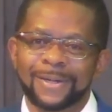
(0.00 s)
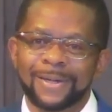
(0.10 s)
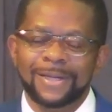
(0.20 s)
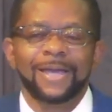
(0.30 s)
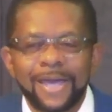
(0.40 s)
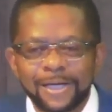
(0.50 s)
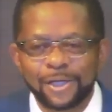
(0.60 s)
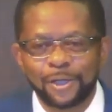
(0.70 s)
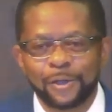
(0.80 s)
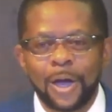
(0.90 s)
The
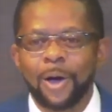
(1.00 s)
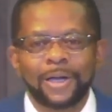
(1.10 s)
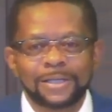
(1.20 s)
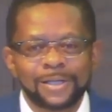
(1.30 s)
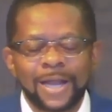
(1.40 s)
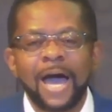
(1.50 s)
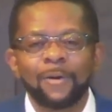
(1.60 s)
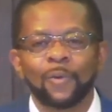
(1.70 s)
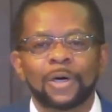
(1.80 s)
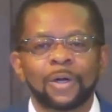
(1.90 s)
issue, y'all, is
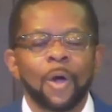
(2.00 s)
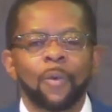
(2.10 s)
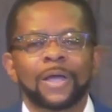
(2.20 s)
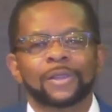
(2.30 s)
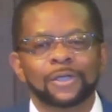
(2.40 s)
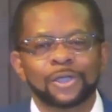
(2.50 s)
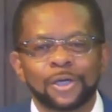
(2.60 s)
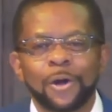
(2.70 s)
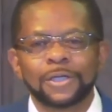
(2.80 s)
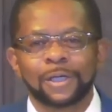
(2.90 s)
not what the
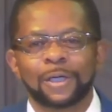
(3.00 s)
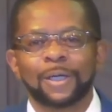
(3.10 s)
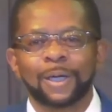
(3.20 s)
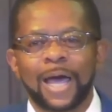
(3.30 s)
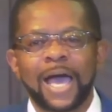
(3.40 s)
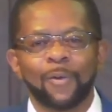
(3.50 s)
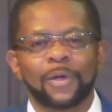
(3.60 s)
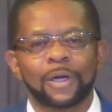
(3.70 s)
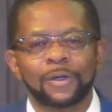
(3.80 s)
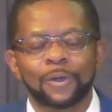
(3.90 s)
church look like
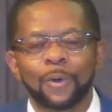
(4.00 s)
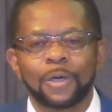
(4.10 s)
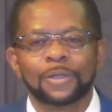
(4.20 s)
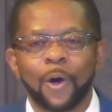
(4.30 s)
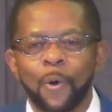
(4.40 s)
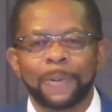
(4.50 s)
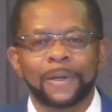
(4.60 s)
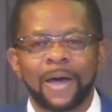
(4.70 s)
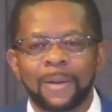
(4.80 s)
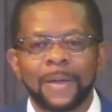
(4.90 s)
when the doors
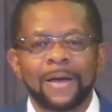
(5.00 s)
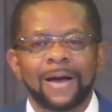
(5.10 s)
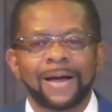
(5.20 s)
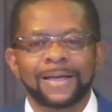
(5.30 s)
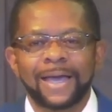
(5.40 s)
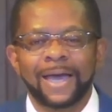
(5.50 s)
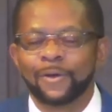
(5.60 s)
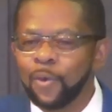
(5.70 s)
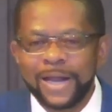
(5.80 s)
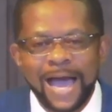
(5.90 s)
open up again.
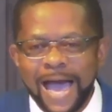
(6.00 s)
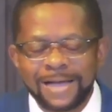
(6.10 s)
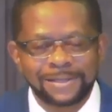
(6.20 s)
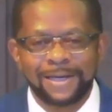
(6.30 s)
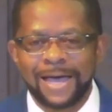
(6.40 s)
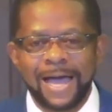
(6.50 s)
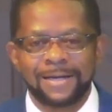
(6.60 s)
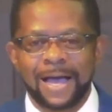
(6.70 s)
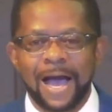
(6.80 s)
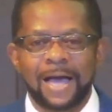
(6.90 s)
Quit asking
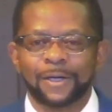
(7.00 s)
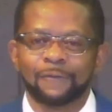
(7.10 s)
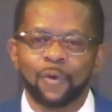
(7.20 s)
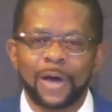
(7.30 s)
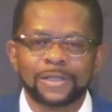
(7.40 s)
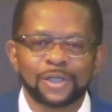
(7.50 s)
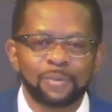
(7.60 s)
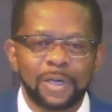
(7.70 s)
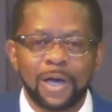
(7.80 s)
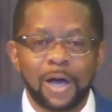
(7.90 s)
that kind of
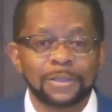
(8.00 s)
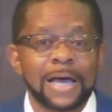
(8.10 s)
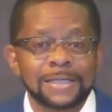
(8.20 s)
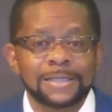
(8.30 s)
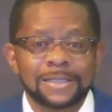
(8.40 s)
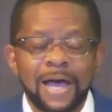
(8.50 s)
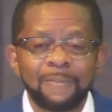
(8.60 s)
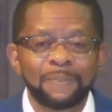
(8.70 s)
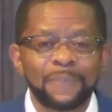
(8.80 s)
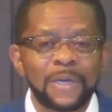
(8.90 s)
question, because
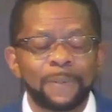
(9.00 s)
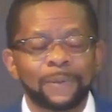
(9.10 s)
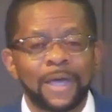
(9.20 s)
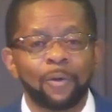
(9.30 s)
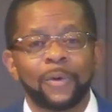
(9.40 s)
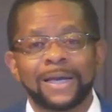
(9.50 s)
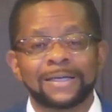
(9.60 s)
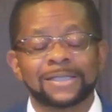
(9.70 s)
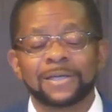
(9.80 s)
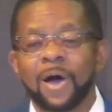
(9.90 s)
some people that we
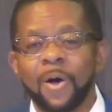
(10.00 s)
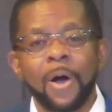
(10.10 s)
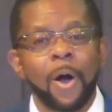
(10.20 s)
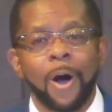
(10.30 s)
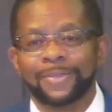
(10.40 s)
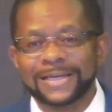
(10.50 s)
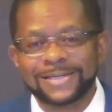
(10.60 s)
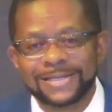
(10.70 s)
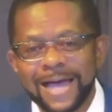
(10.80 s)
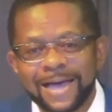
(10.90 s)
saw on the
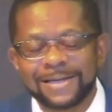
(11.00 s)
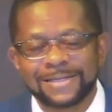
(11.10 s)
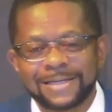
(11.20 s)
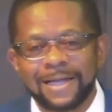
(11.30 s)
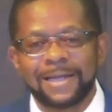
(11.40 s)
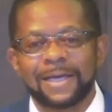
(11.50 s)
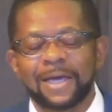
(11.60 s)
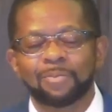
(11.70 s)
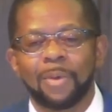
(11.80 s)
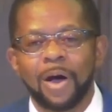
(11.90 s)
second Sunday
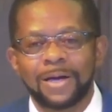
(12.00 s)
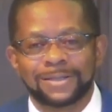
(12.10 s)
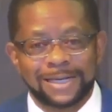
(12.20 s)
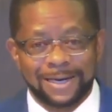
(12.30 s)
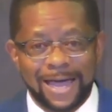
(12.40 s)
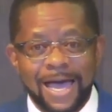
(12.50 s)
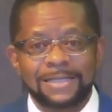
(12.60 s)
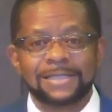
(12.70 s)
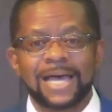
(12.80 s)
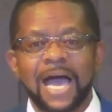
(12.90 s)
in March, the
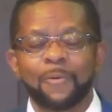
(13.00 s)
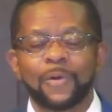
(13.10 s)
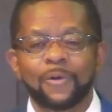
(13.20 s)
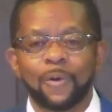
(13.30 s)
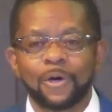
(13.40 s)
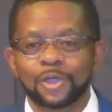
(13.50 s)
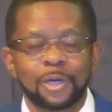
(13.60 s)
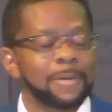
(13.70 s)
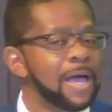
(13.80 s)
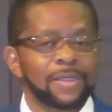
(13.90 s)
last time we
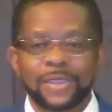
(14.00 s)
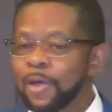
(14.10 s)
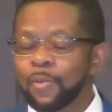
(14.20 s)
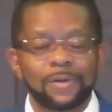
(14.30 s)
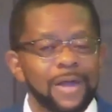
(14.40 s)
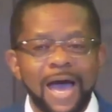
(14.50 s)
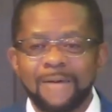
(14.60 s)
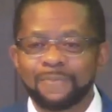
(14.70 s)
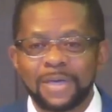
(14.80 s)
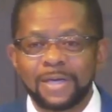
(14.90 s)
worshiped, they will
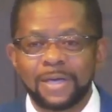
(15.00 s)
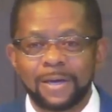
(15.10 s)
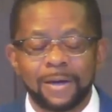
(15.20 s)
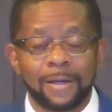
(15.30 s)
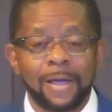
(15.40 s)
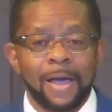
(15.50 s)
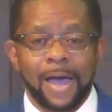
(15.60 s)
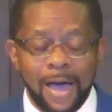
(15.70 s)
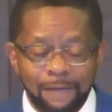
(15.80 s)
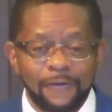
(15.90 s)
not be here,
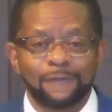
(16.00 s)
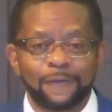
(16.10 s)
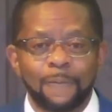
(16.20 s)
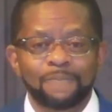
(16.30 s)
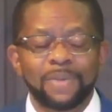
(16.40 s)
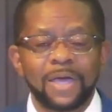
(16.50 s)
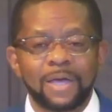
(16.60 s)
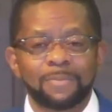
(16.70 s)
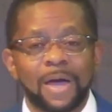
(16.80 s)
heaven forbid.